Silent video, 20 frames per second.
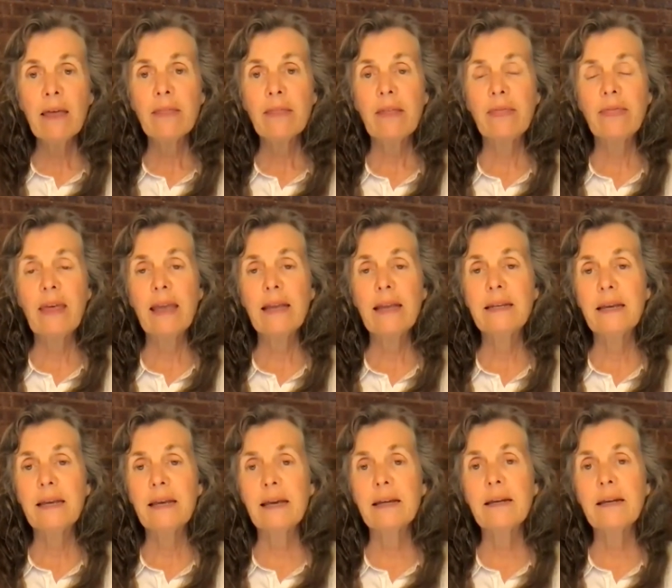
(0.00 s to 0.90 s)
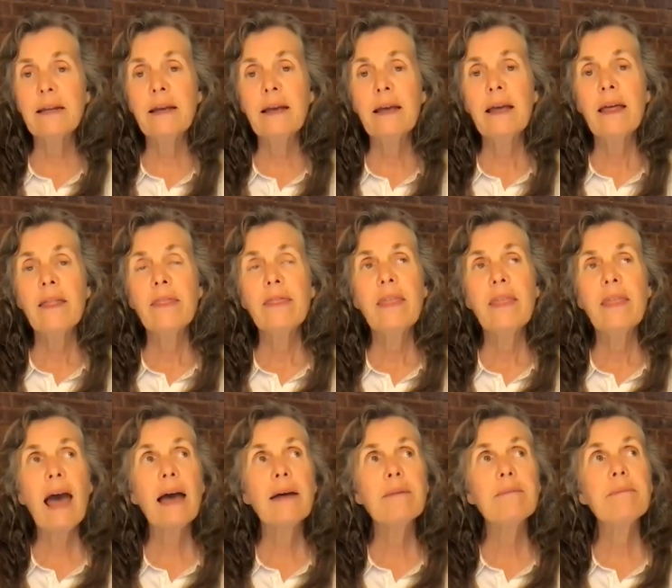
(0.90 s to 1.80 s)
that they did
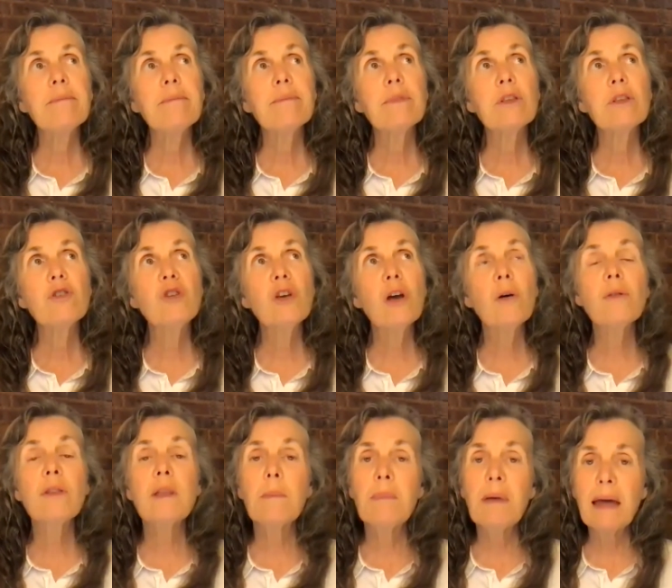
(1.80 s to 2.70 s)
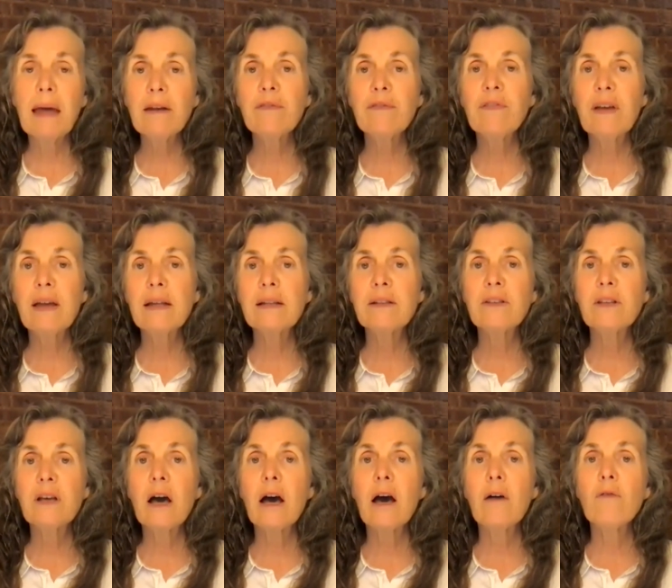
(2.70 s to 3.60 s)
that showed the
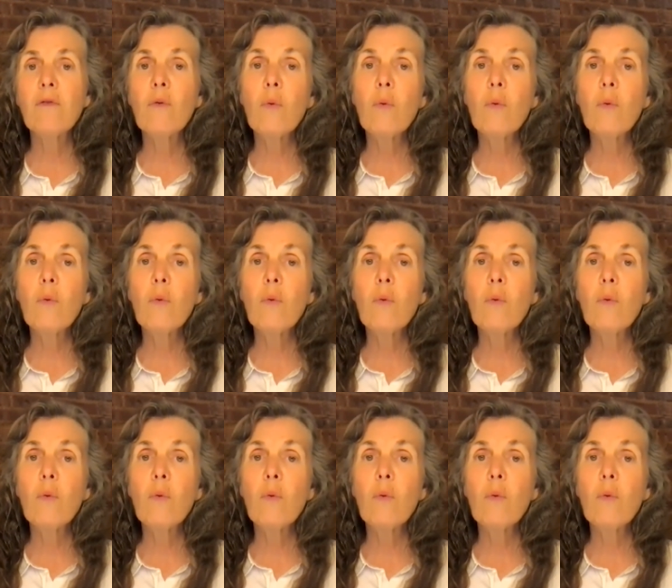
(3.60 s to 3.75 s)
benefits of